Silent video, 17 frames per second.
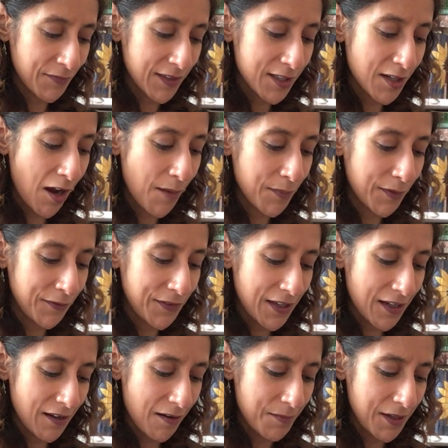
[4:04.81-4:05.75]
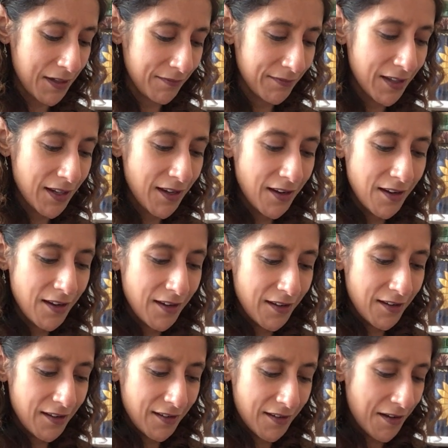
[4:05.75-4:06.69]
time of year,
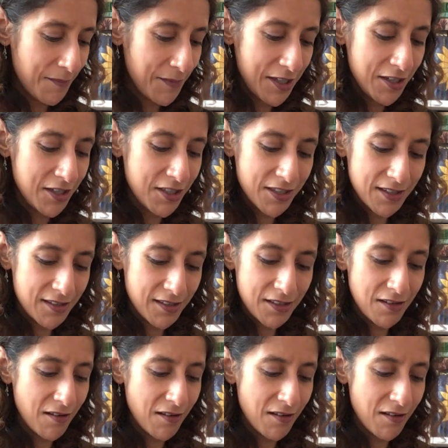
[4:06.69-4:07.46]
I mean, you just